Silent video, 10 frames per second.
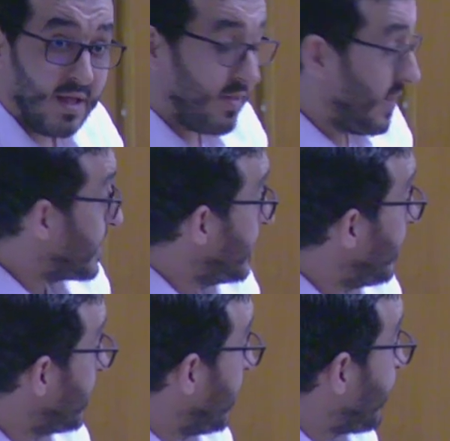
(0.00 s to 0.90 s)
this
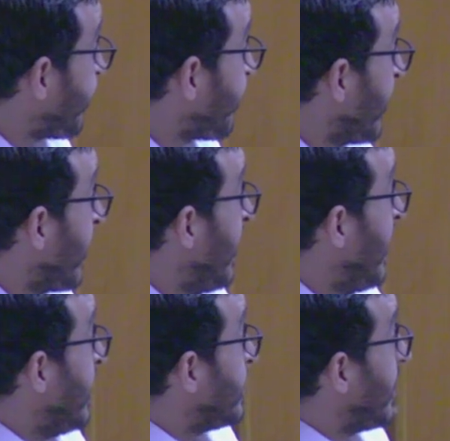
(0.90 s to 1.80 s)
edition.
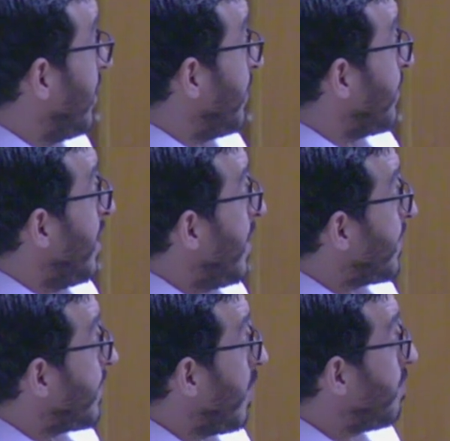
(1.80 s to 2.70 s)
So
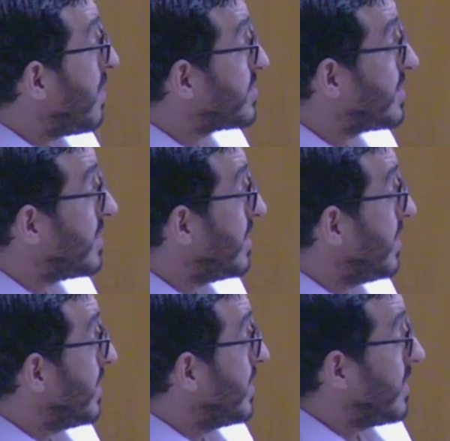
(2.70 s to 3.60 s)
about
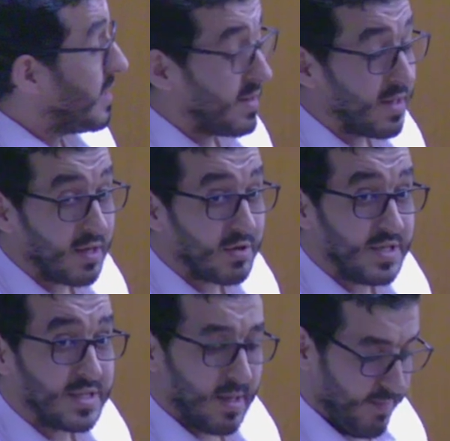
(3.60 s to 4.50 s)
the
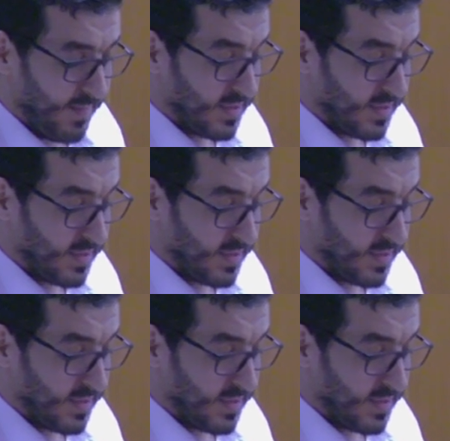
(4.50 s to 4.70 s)
ecosystem.